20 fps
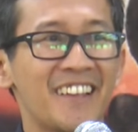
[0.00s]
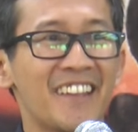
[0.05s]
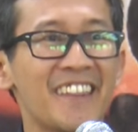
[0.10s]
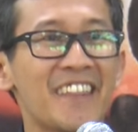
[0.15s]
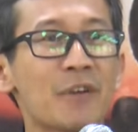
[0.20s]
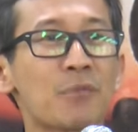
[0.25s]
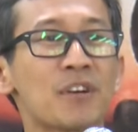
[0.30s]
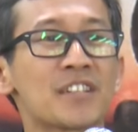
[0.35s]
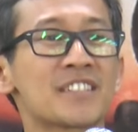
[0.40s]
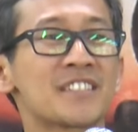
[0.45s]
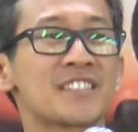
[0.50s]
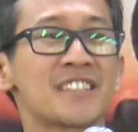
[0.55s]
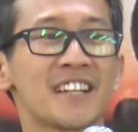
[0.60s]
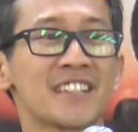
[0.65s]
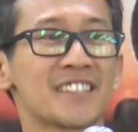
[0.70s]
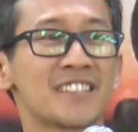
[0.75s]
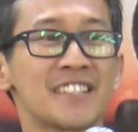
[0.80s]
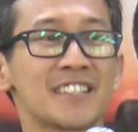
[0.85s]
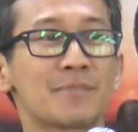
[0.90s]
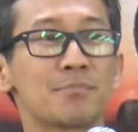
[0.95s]
there was
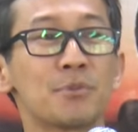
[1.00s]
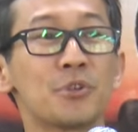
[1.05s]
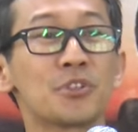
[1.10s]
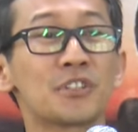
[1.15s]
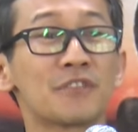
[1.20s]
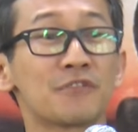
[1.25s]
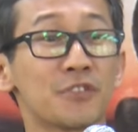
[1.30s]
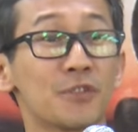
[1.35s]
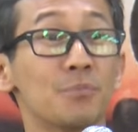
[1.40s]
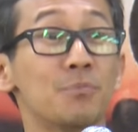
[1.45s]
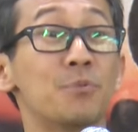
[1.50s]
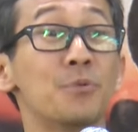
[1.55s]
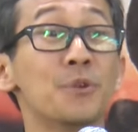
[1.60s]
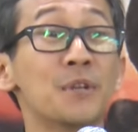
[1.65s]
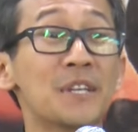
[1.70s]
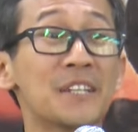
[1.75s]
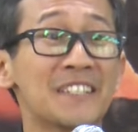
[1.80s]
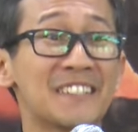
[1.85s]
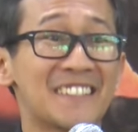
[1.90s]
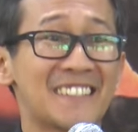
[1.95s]
just this beautiful
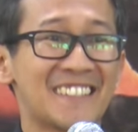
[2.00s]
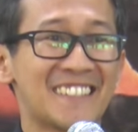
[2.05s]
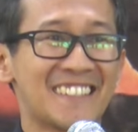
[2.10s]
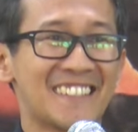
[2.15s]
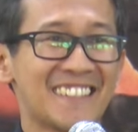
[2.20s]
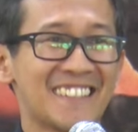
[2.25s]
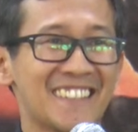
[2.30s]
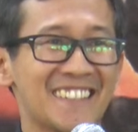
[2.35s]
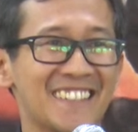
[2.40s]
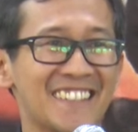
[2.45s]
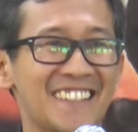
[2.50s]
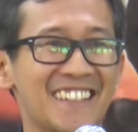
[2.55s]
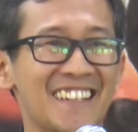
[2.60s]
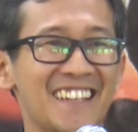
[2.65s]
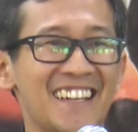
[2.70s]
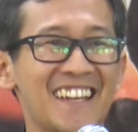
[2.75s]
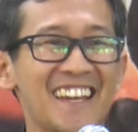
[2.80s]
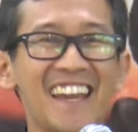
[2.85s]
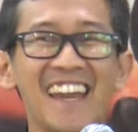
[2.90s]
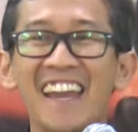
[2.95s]
breeze.
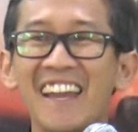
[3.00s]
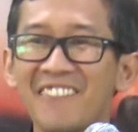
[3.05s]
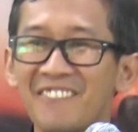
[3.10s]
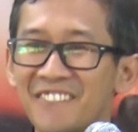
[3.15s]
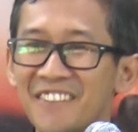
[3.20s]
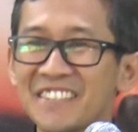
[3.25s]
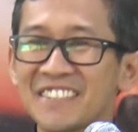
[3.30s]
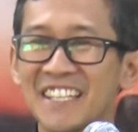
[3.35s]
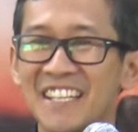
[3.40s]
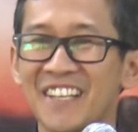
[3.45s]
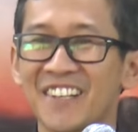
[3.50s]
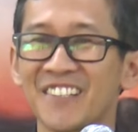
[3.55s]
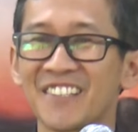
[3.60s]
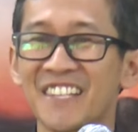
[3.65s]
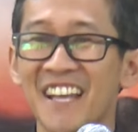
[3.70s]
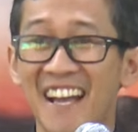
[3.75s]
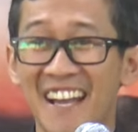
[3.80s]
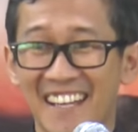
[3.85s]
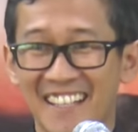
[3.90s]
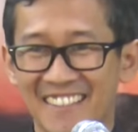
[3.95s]
Every single
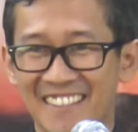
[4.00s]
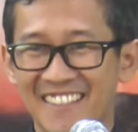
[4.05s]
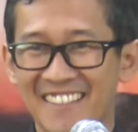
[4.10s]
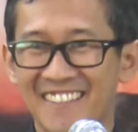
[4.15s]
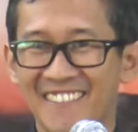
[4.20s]
night,